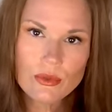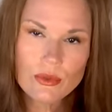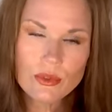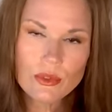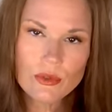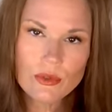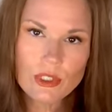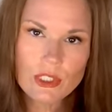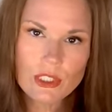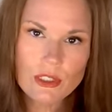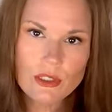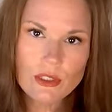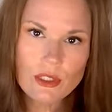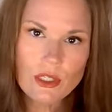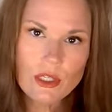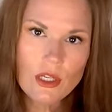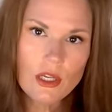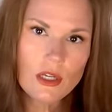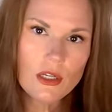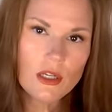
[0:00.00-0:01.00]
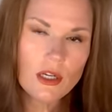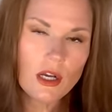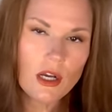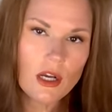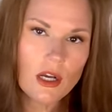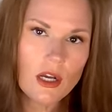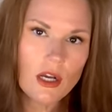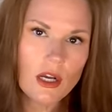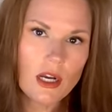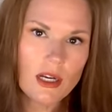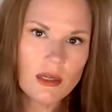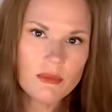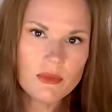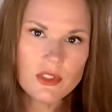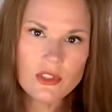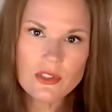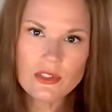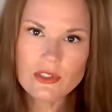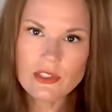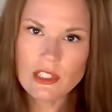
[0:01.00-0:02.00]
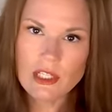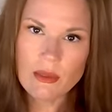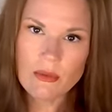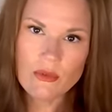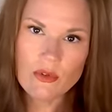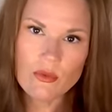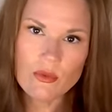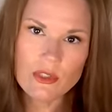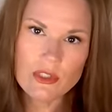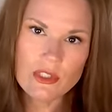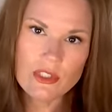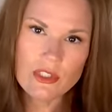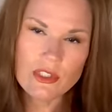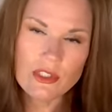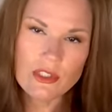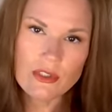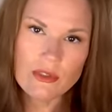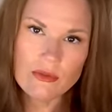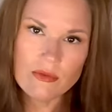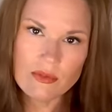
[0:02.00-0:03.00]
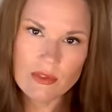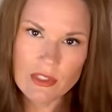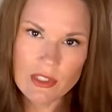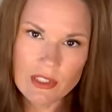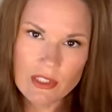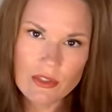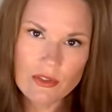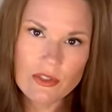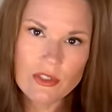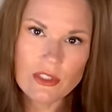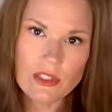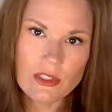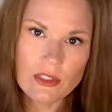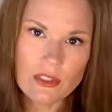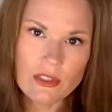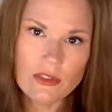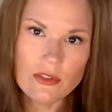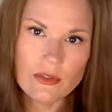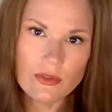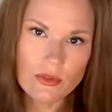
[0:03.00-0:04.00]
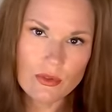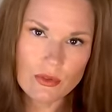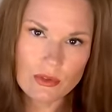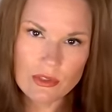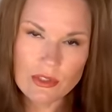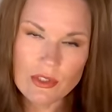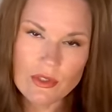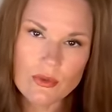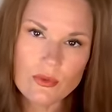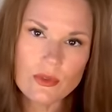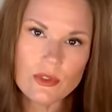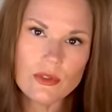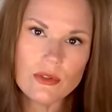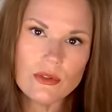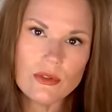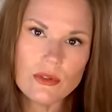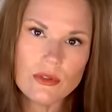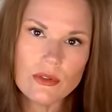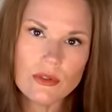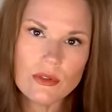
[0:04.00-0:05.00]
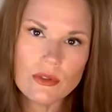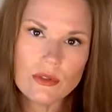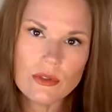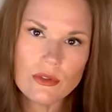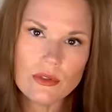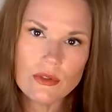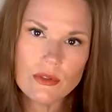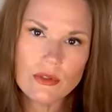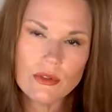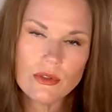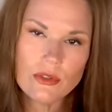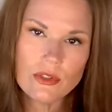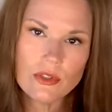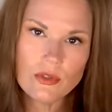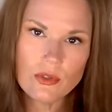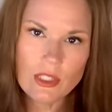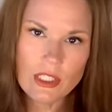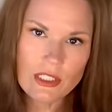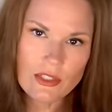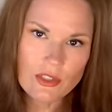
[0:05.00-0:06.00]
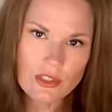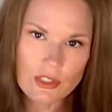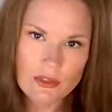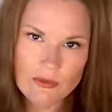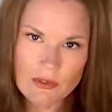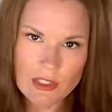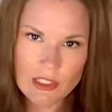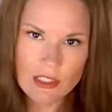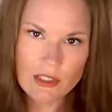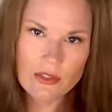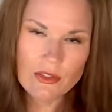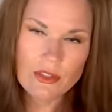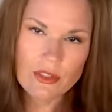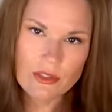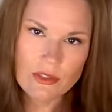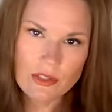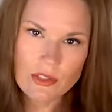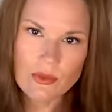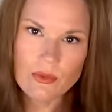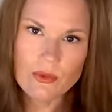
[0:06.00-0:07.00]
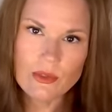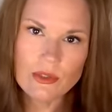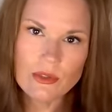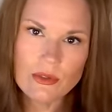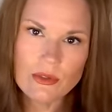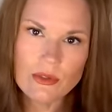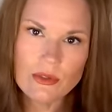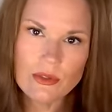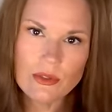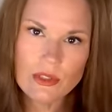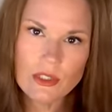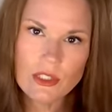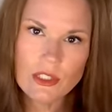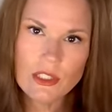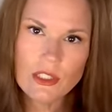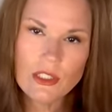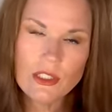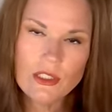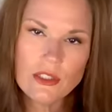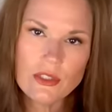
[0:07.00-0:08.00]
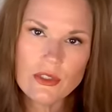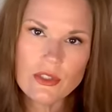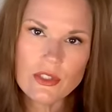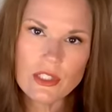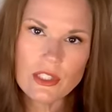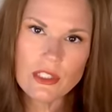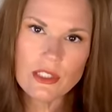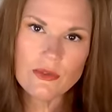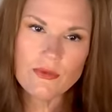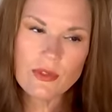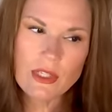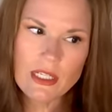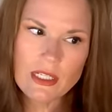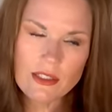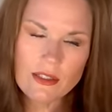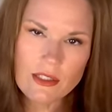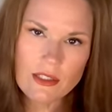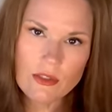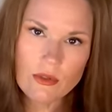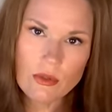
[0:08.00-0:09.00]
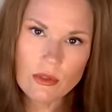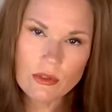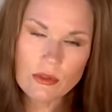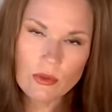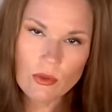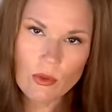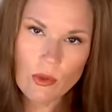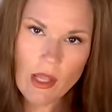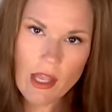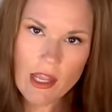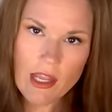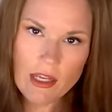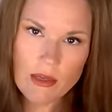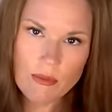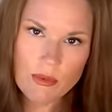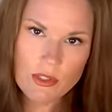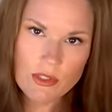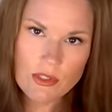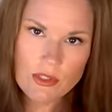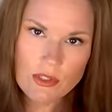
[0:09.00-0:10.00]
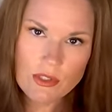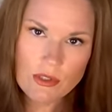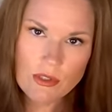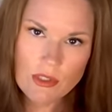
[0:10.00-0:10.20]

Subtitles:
Okay? I'm the one saying you feel like you're stuck in neutral on this one. You can't shift the gears on this one. You're saying if anything, quote unquote, happens,